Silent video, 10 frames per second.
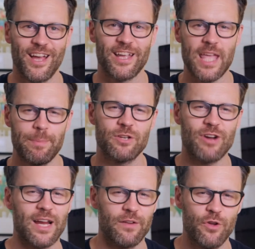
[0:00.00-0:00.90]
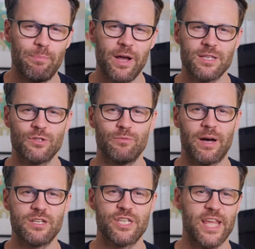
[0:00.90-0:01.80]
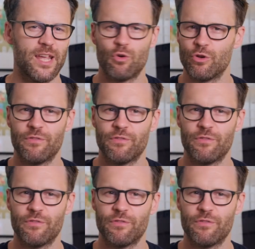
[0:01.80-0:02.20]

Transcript: Keeping track of your personal budgeting or your